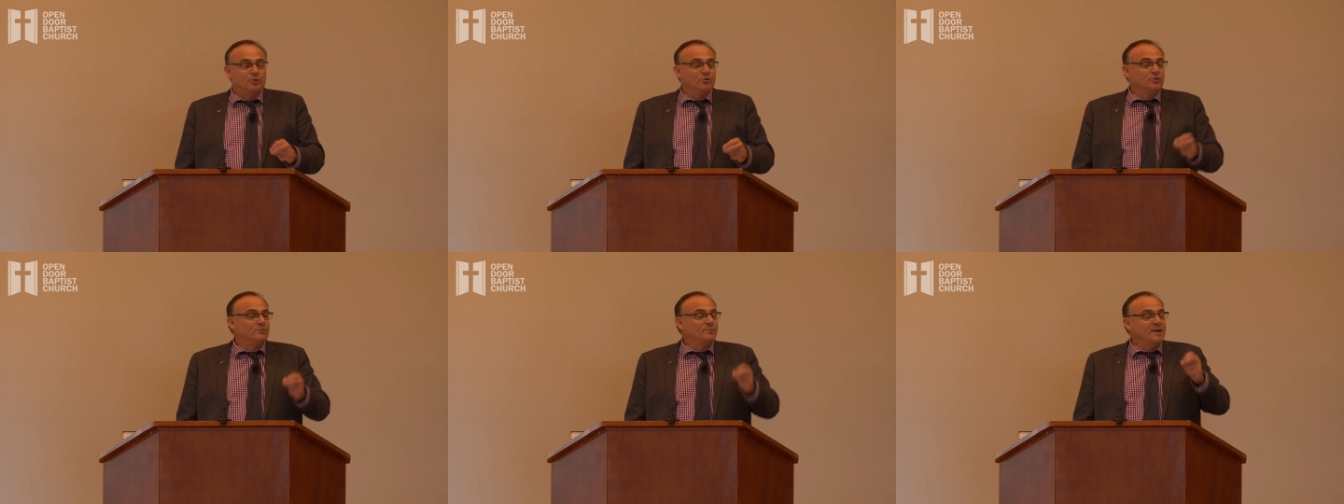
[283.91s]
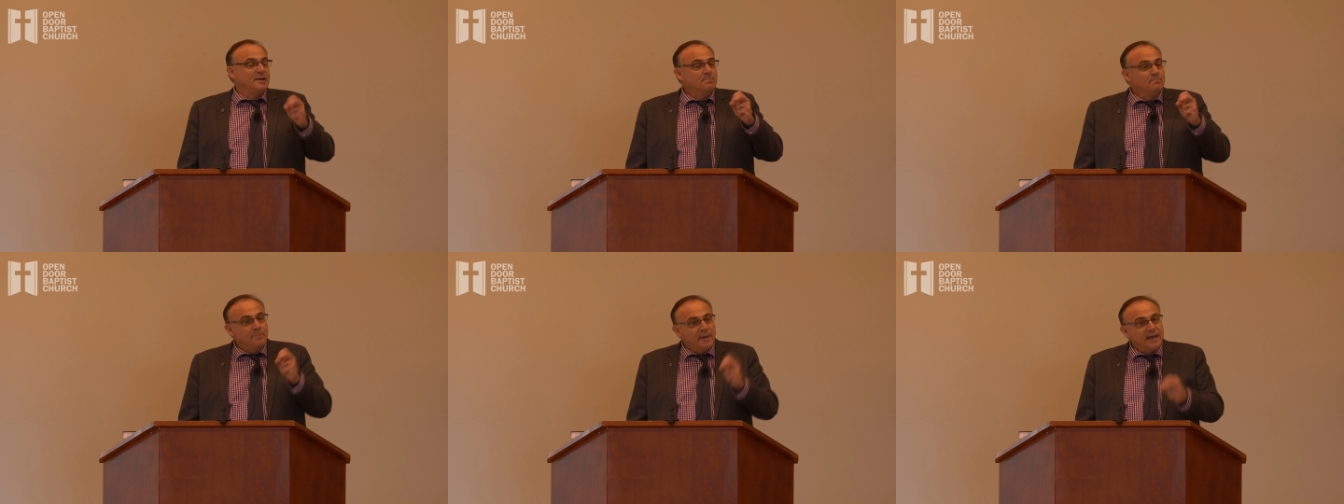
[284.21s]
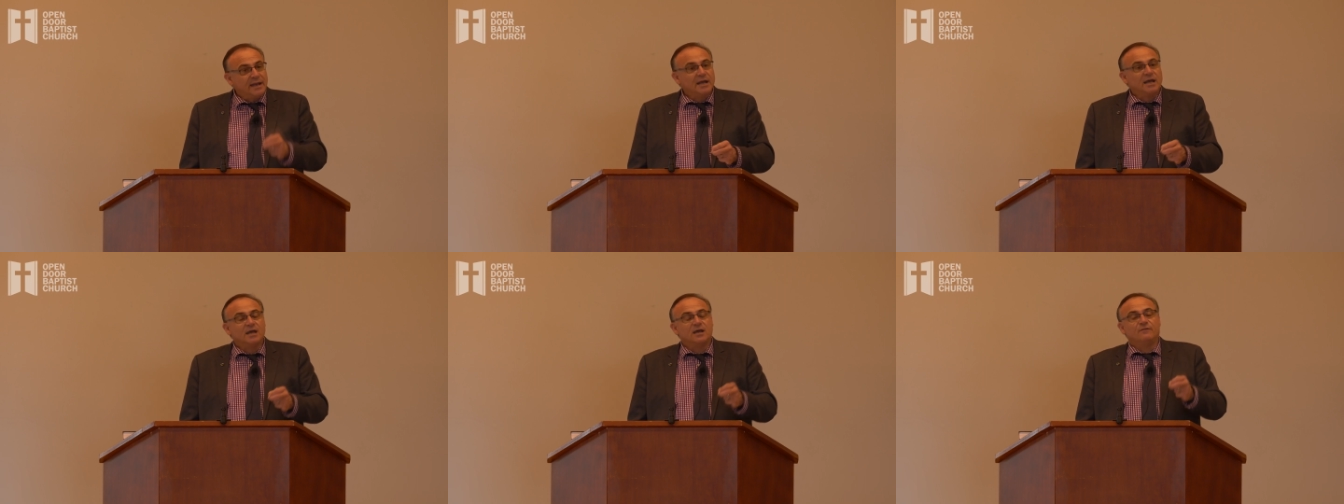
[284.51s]
It would have been
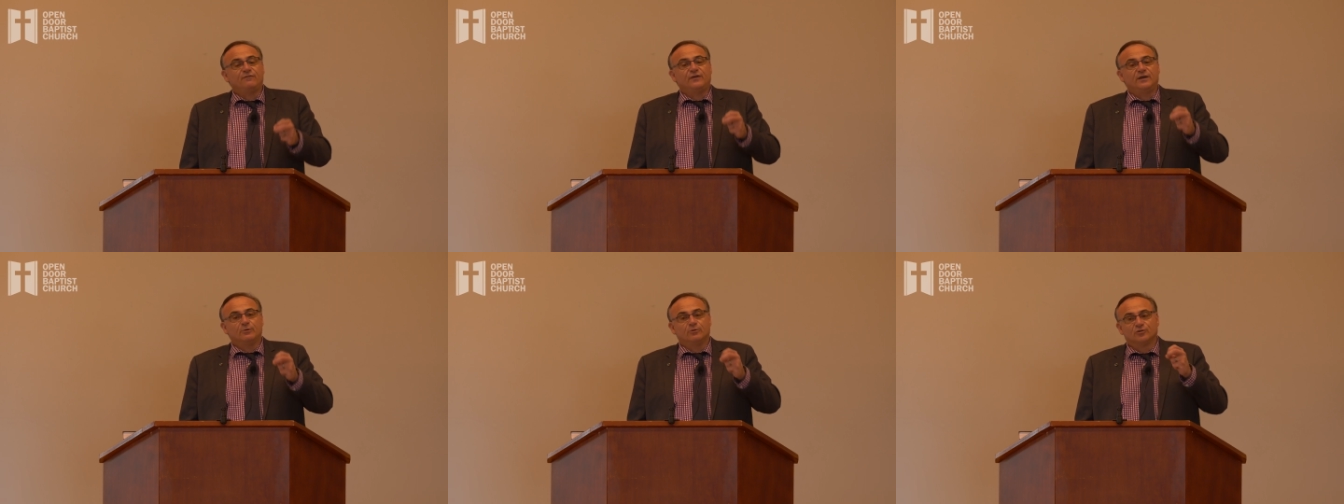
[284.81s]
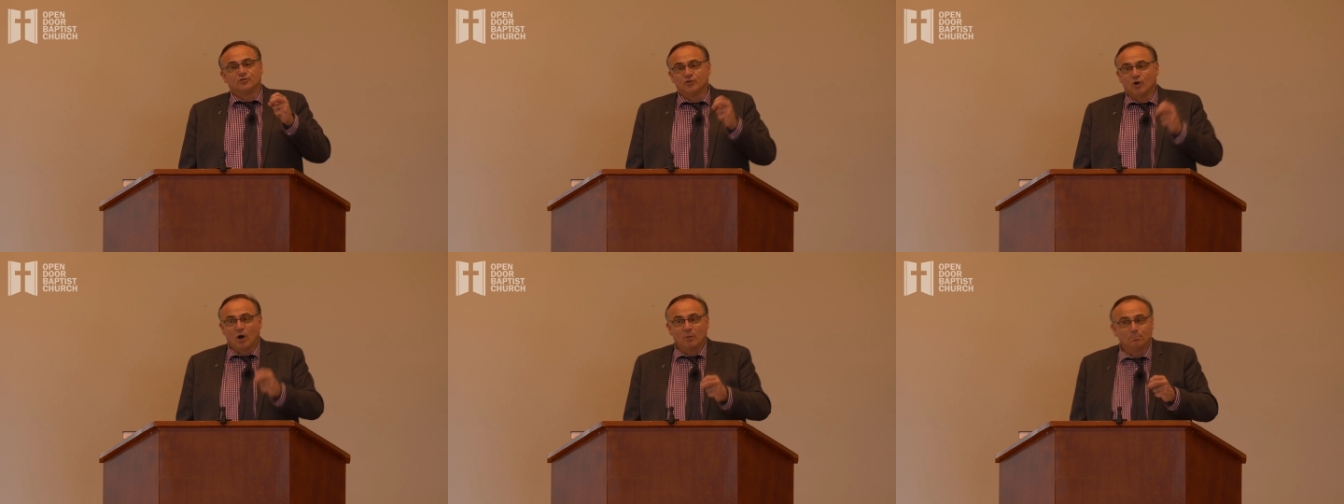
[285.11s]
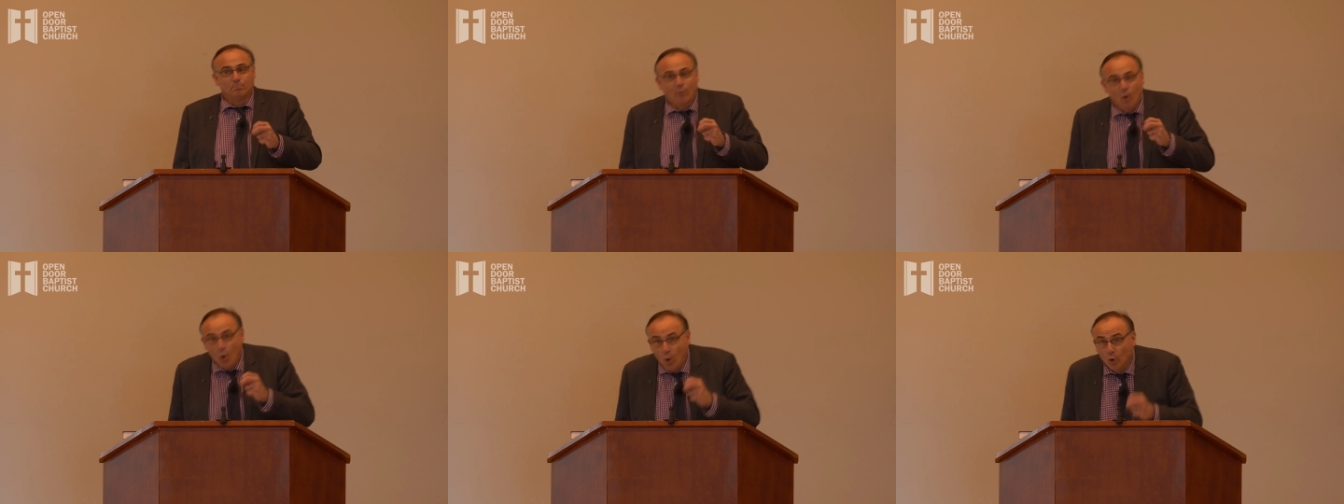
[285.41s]
better if he was
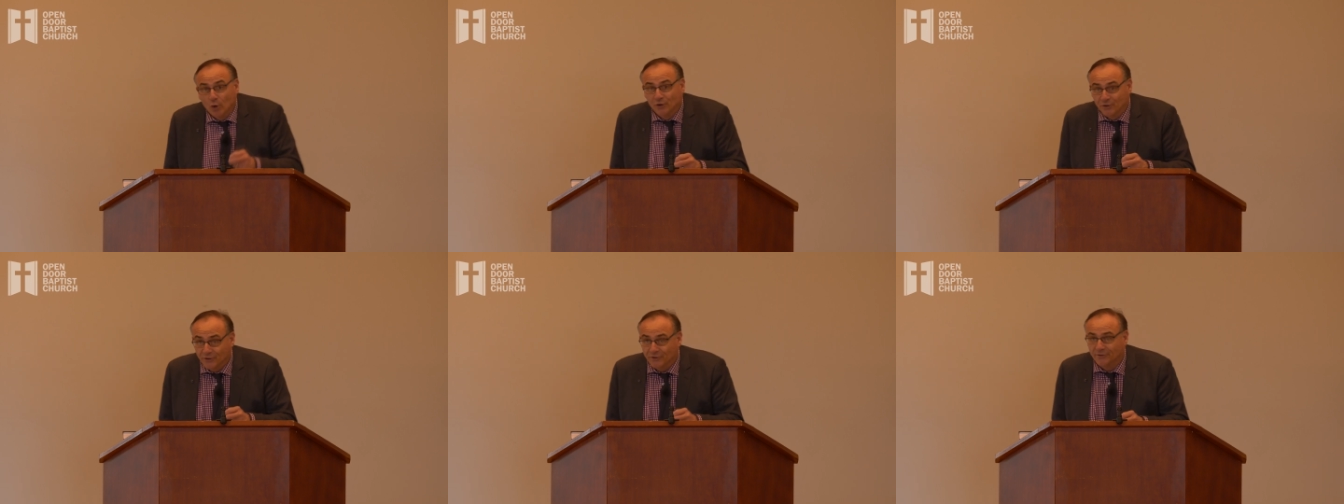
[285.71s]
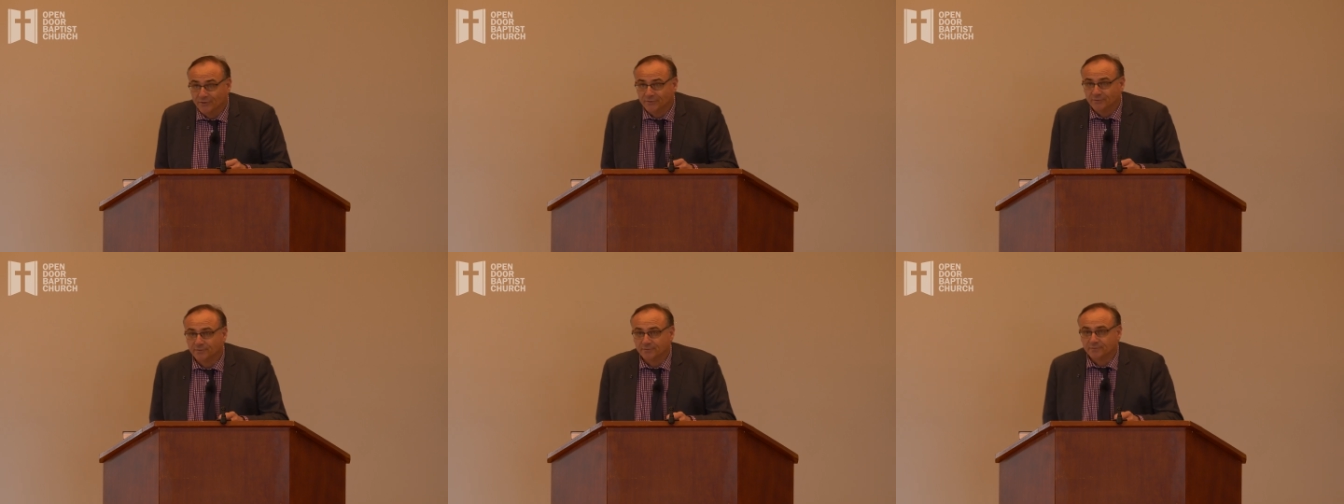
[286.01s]
not born.